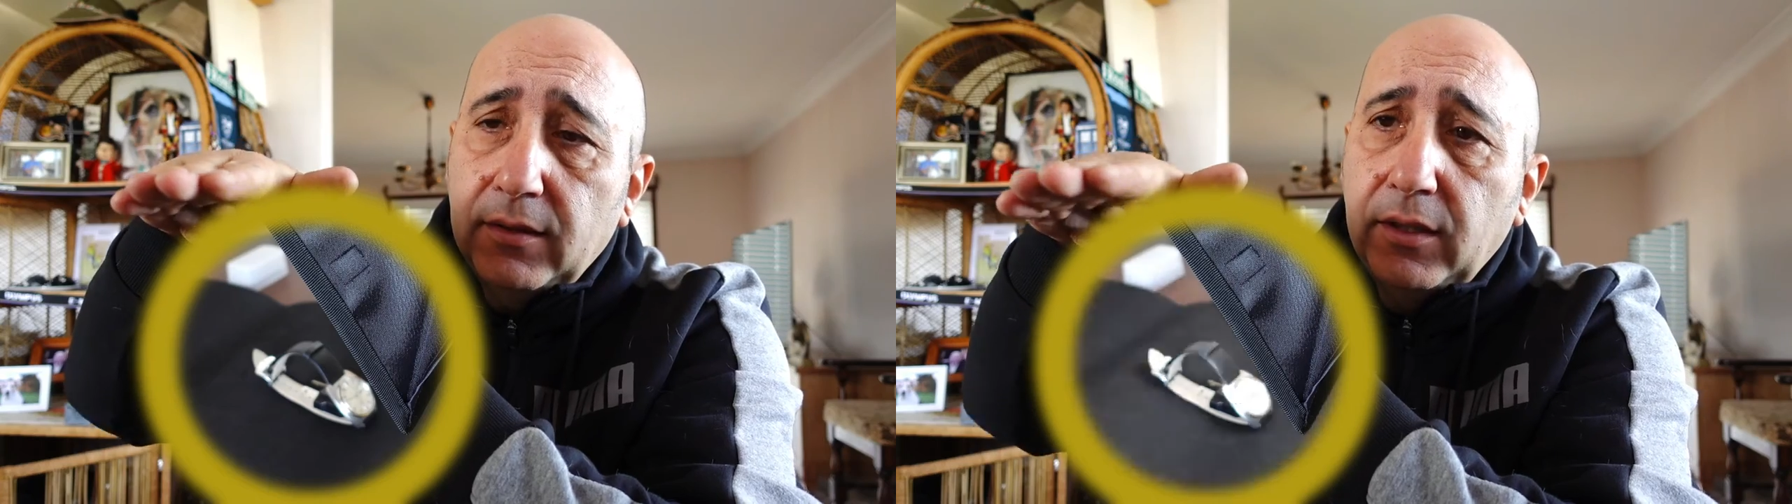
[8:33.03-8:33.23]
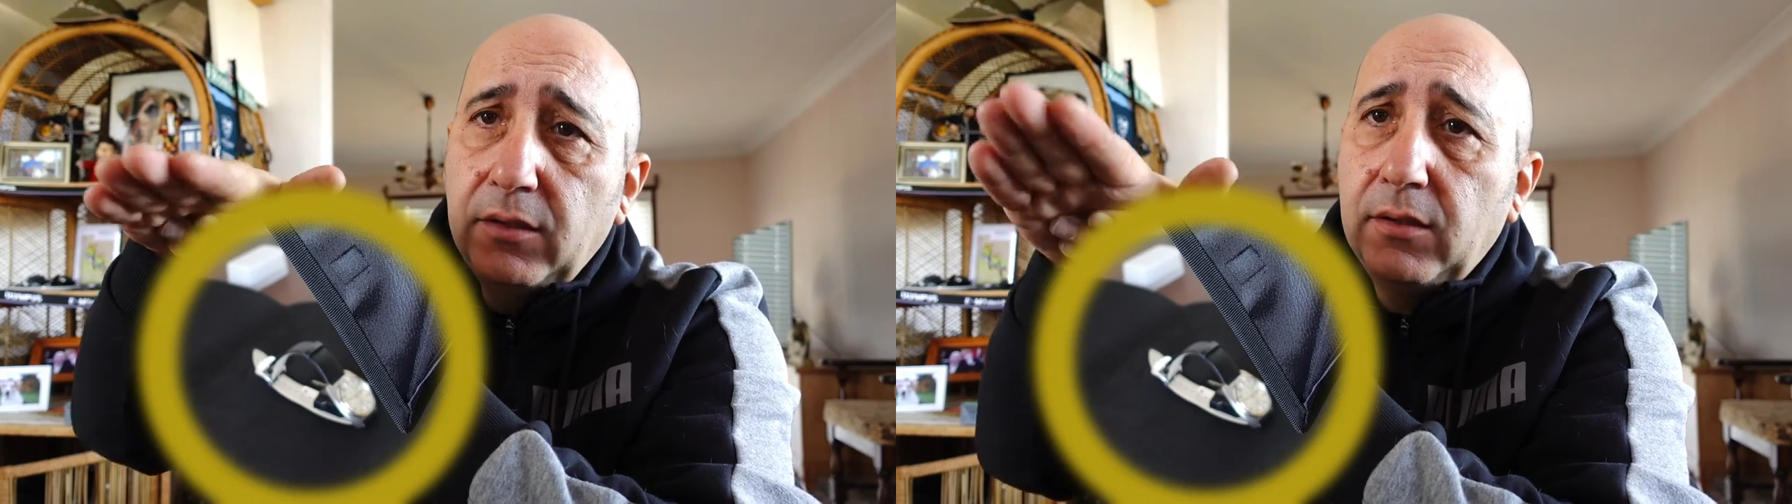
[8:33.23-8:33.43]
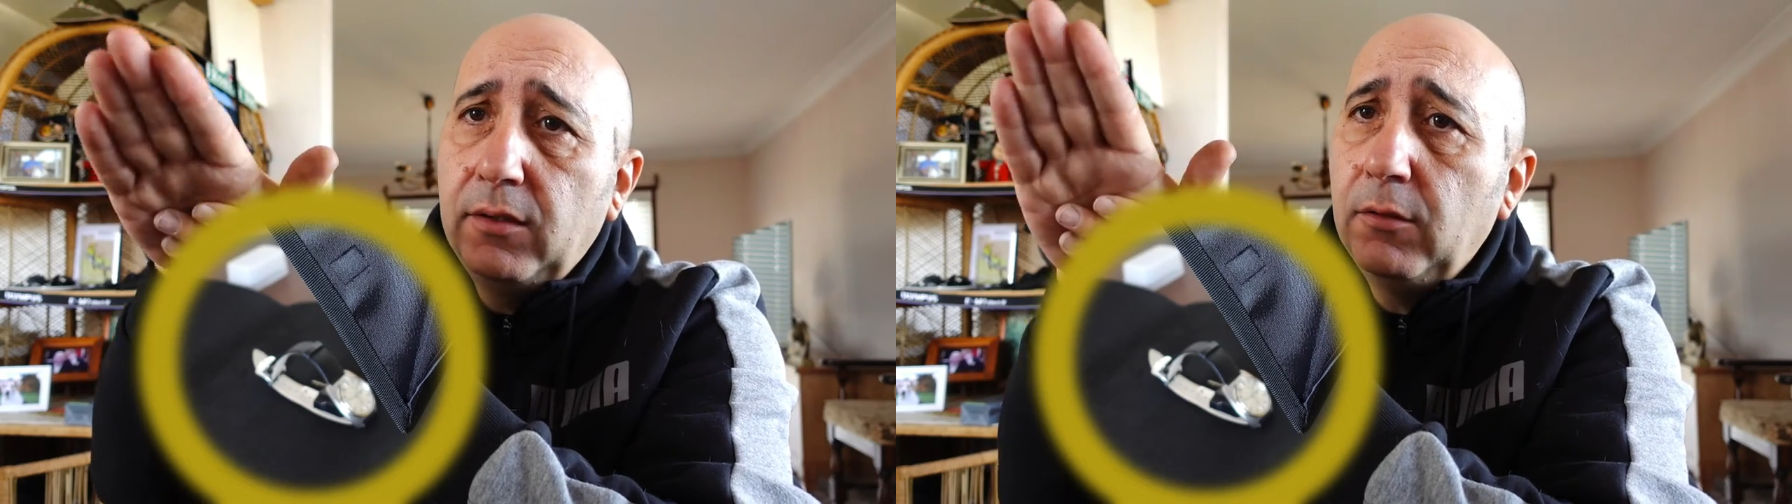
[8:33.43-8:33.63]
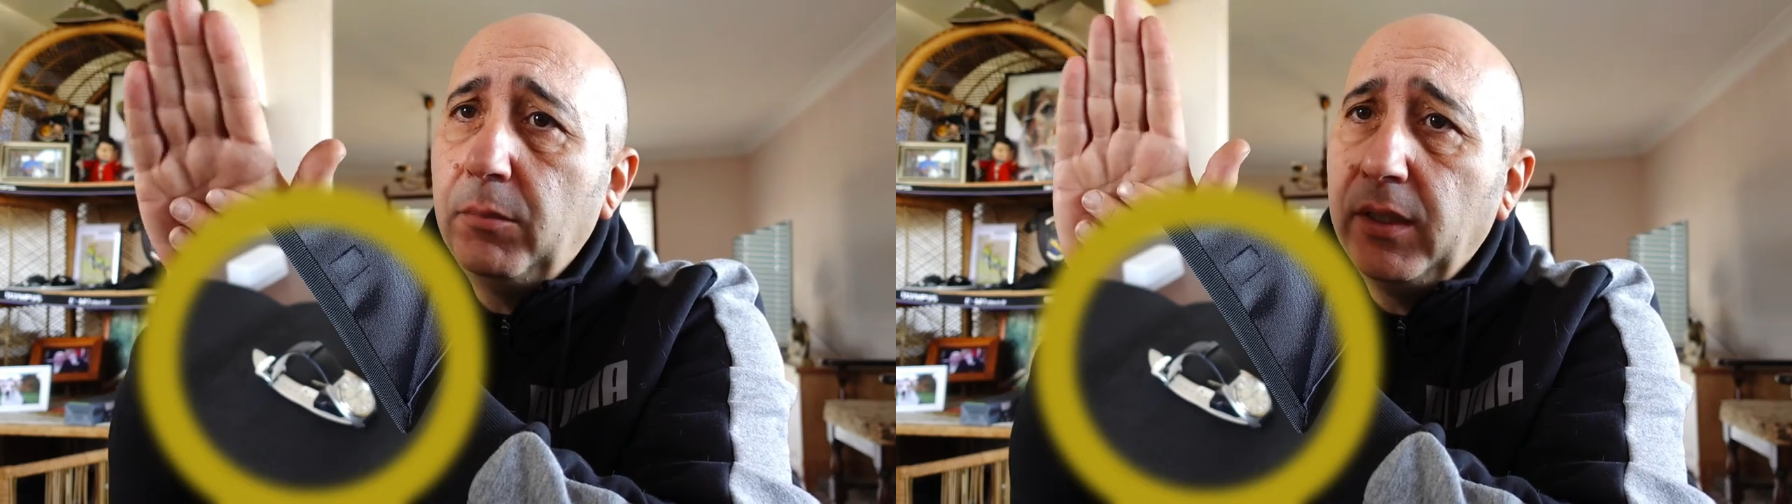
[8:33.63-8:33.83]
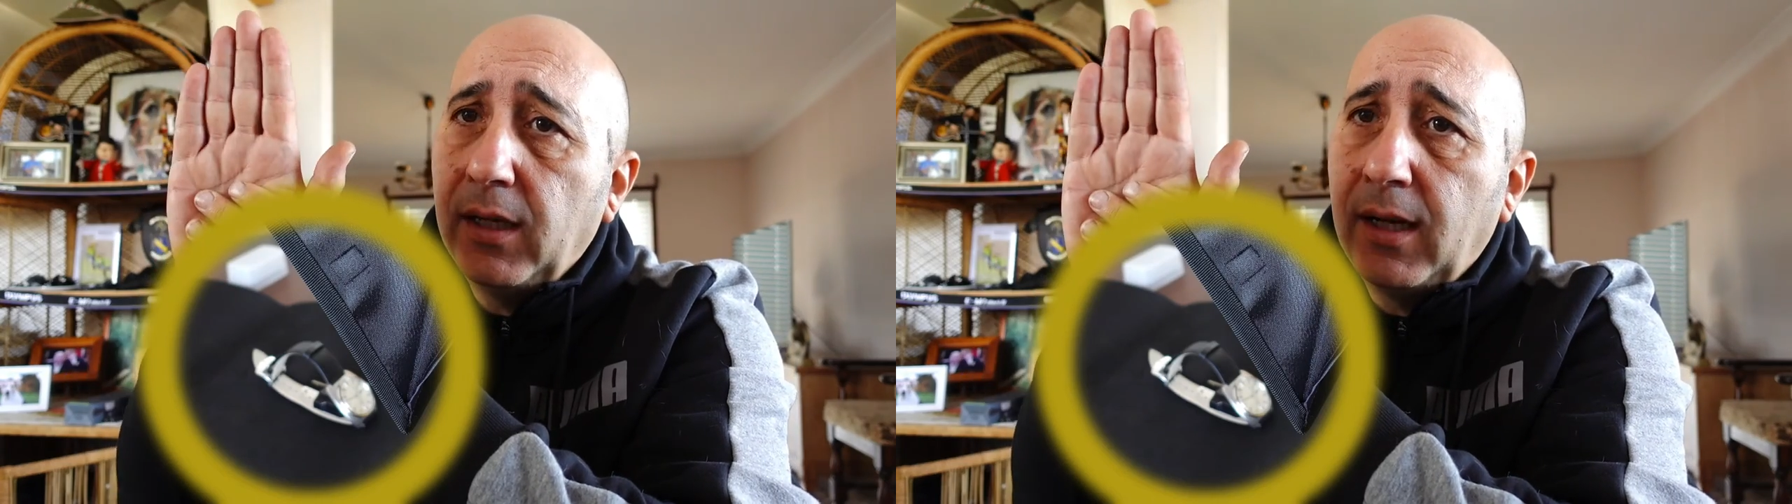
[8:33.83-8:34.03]
It's a little
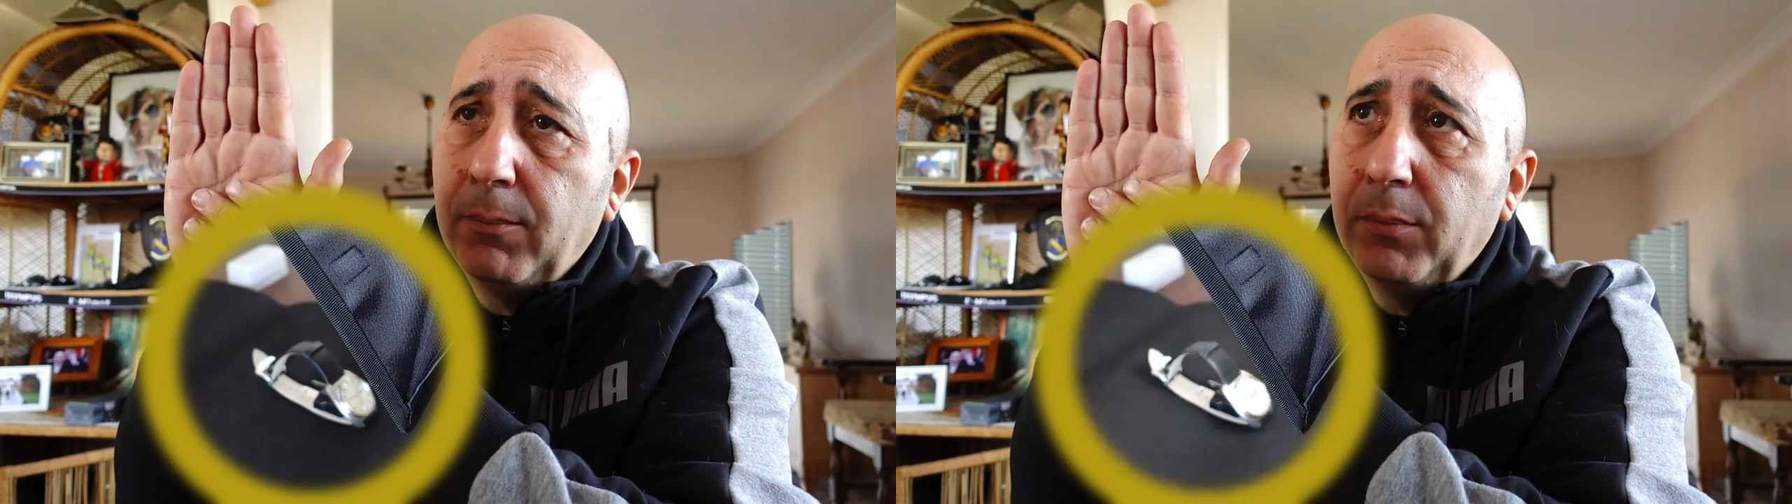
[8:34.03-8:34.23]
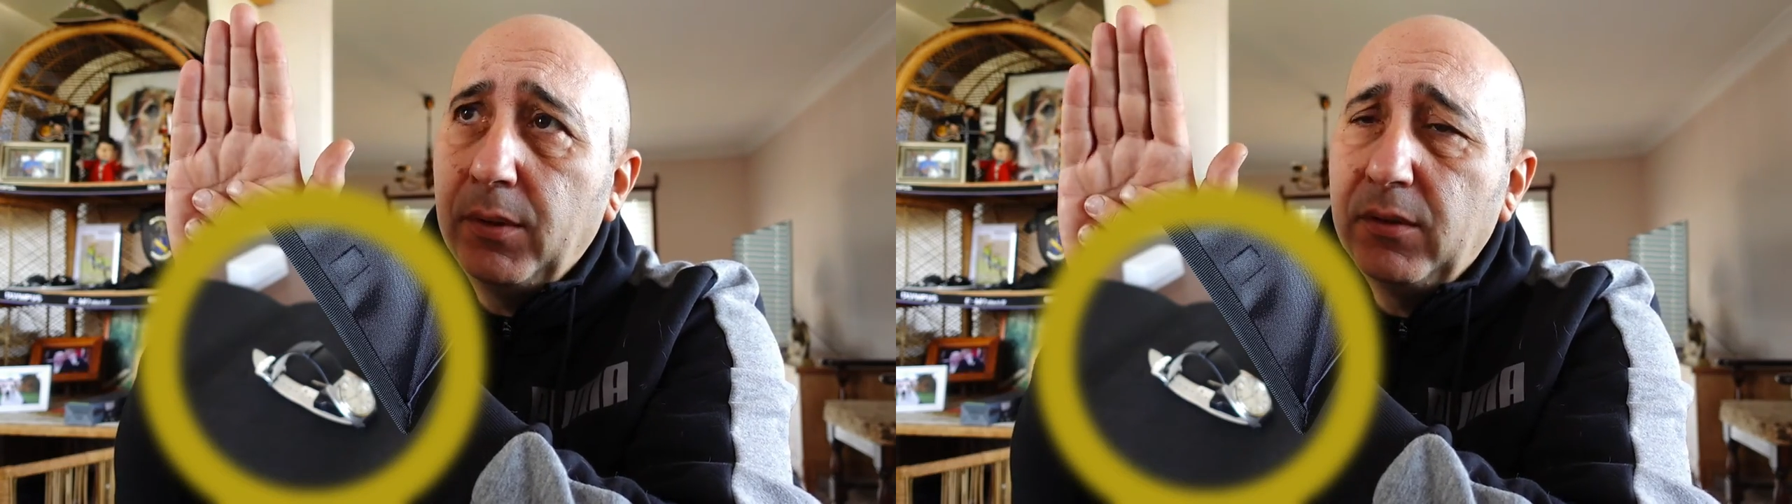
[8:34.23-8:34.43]
bit up.